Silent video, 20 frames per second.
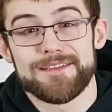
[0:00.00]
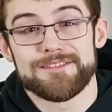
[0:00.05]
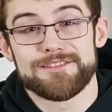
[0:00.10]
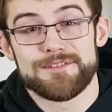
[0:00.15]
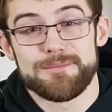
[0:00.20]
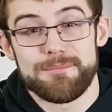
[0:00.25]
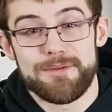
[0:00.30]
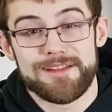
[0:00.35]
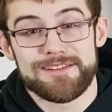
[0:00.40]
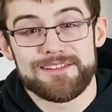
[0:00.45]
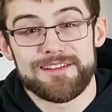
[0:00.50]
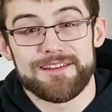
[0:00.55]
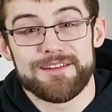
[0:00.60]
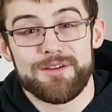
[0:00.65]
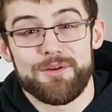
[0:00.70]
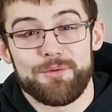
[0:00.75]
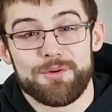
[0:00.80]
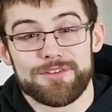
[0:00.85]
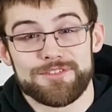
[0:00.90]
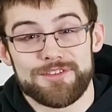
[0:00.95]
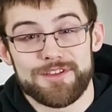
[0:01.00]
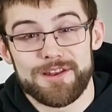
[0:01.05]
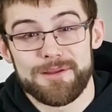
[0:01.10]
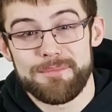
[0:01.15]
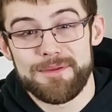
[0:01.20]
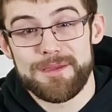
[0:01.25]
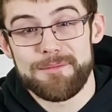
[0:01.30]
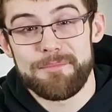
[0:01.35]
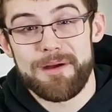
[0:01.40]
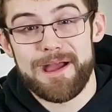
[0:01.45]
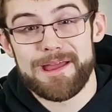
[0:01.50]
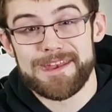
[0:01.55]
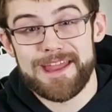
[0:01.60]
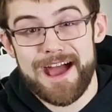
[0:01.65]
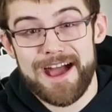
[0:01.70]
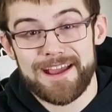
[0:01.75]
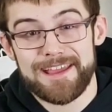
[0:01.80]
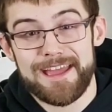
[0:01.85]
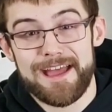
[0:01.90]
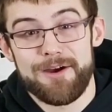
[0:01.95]
submission or it's going to be by
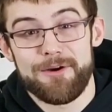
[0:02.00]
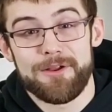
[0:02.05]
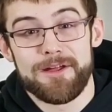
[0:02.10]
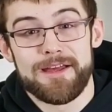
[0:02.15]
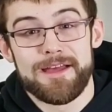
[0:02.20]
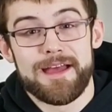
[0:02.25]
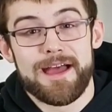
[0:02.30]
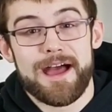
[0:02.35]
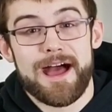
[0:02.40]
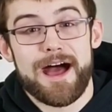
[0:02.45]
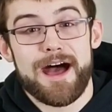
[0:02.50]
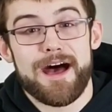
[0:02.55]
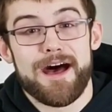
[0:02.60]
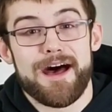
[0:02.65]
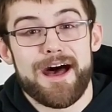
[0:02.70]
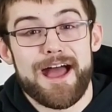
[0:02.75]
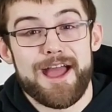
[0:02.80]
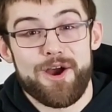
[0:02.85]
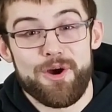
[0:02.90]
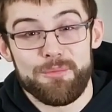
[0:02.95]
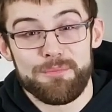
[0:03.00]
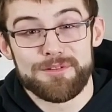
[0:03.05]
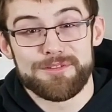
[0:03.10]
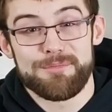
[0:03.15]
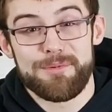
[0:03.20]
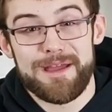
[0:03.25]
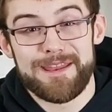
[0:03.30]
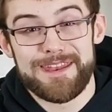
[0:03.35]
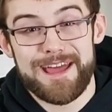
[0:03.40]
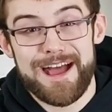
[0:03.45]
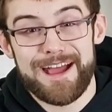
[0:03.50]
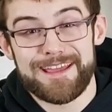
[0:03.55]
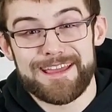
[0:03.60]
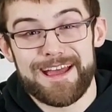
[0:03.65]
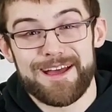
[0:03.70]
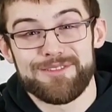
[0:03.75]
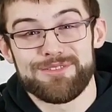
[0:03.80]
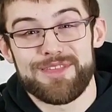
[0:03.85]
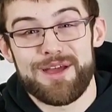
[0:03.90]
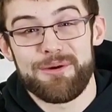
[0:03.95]
knockout. I hope it's by
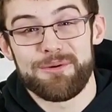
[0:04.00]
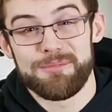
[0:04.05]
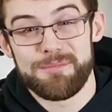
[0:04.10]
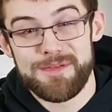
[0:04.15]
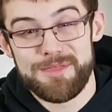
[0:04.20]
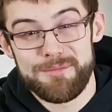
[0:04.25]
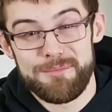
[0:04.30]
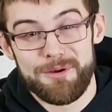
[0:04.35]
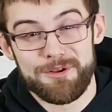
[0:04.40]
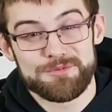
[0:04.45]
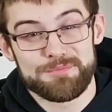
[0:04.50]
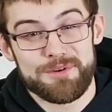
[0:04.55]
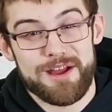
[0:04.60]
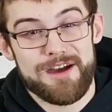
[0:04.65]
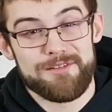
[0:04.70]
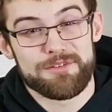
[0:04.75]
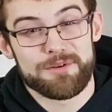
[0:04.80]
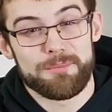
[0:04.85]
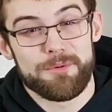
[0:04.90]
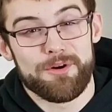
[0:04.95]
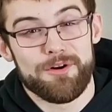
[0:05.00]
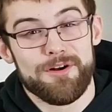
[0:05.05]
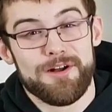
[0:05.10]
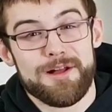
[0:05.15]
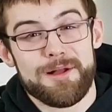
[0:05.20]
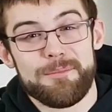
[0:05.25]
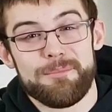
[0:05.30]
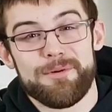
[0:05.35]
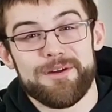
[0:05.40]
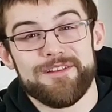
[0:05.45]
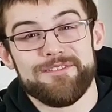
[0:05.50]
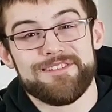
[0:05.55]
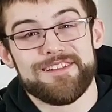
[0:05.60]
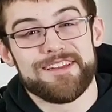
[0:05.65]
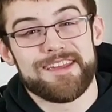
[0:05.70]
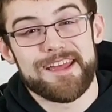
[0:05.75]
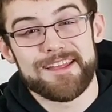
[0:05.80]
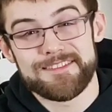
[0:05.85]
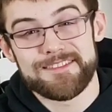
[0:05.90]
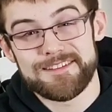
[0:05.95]
knockout. That would be the most profitable. But if she
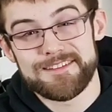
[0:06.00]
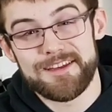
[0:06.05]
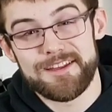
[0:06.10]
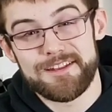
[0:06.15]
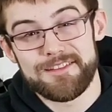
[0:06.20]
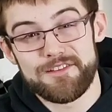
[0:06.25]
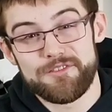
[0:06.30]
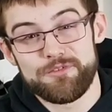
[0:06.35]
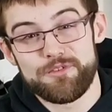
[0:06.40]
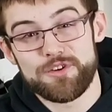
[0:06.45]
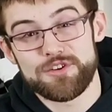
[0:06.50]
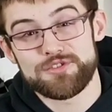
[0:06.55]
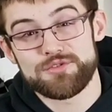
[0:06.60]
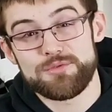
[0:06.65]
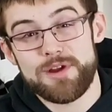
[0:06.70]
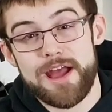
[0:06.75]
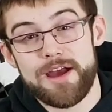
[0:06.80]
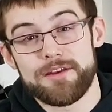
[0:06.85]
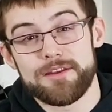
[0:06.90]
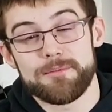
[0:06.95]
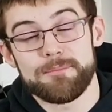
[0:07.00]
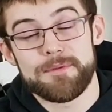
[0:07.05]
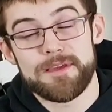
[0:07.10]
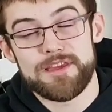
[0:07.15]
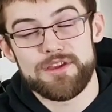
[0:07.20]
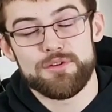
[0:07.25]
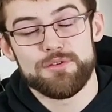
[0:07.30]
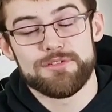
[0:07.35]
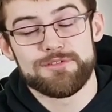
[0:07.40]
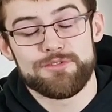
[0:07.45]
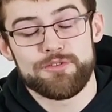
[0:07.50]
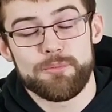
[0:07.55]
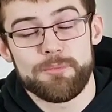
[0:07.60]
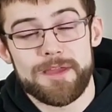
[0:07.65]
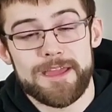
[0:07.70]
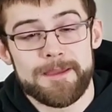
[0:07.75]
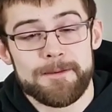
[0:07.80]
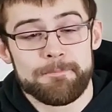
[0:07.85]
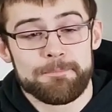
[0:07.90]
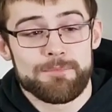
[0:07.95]
gets it done in the first round, it'd be huge for
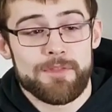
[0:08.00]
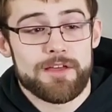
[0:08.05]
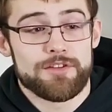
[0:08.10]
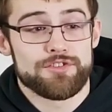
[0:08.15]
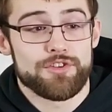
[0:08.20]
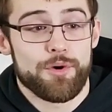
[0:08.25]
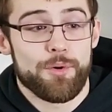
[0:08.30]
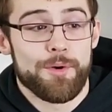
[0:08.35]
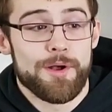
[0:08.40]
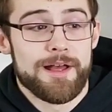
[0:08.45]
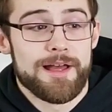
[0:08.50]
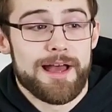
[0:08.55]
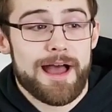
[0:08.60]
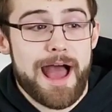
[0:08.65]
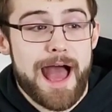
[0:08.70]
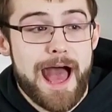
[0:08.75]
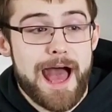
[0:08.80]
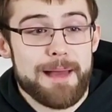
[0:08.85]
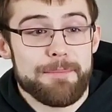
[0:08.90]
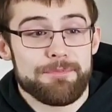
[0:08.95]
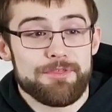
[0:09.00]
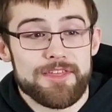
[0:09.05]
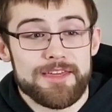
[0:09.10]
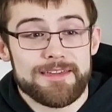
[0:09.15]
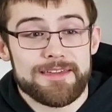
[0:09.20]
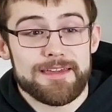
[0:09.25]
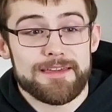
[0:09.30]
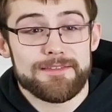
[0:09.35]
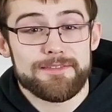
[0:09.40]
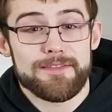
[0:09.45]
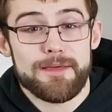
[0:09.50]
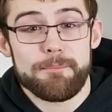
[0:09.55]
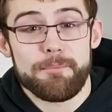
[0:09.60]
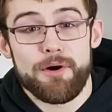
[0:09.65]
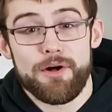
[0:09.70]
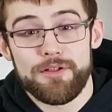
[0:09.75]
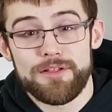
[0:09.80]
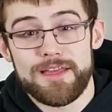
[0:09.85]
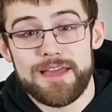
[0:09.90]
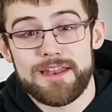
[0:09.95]
me. So I'm thinking that
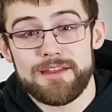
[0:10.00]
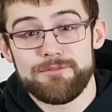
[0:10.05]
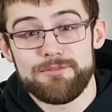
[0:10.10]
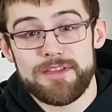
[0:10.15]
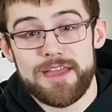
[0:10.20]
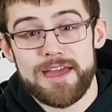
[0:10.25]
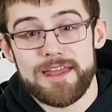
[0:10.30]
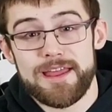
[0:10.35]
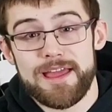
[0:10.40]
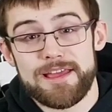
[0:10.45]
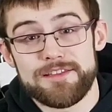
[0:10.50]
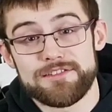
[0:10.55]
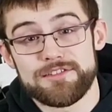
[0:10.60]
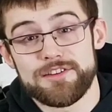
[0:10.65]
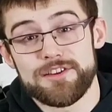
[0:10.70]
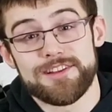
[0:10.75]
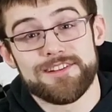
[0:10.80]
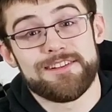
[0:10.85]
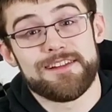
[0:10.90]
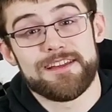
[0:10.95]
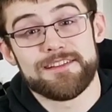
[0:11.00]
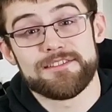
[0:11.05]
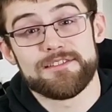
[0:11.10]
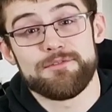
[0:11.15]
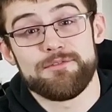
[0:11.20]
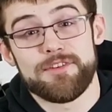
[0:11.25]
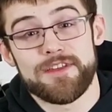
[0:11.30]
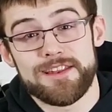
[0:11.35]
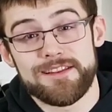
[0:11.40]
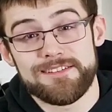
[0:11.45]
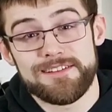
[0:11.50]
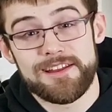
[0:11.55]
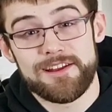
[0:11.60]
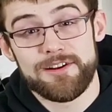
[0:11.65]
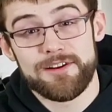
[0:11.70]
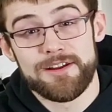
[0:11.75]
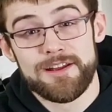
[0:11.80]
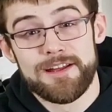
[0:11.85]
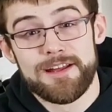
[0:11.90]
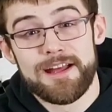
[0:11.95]
Polyana Viana has a good chance to finish
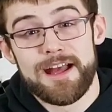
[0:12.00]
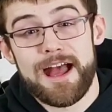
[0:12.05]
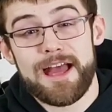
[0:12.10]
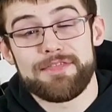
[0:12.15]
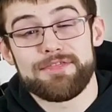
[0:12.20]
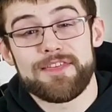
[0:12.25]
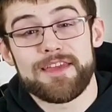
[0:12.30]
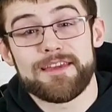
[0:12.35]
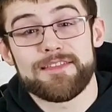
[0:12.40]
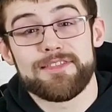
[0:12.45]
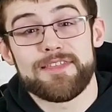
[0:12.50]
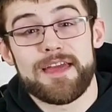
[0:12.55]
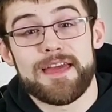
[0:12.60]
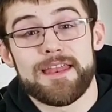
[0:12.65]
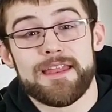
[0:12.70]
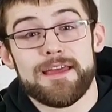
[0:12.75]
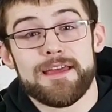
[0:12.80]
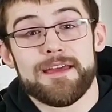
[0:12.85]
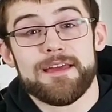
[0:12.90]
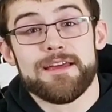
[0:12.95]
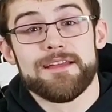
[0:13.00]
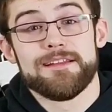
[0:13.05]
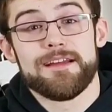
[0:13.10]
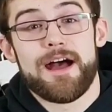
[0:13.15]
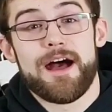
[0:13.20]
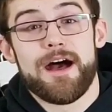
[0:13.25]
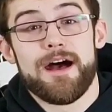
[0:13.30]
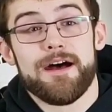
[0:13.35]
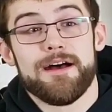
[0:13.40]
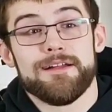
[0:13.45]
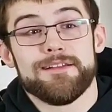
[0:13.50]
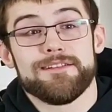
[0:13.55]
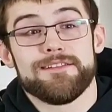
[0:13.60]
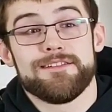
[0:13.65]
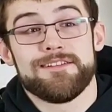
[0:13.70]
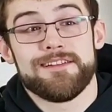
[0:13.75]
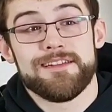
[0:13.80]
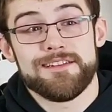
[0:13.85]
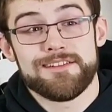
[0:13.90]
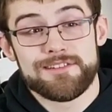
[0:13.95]
here. I think that
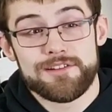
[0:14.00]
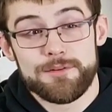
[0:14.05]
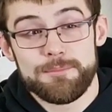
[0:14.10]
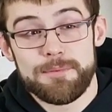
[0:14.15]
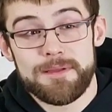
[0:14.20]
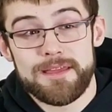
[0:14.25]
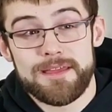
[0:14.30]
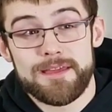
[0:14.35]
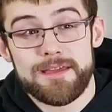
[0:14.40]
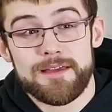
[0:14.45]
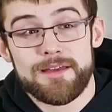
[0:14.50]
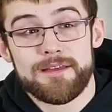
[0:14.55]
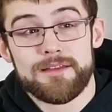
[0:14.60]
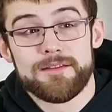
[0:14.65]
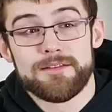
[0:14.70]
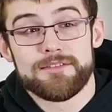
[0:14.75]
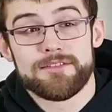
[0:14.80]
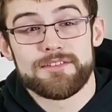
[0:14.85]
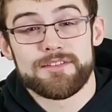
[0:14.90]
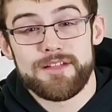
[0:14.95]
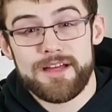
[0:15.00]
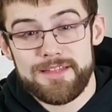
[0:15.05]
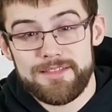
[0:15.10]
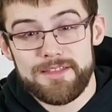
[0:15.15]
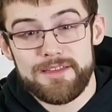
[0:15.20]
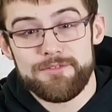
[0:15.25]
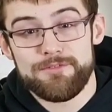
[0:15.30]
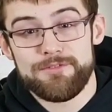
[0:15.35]
she should be slightly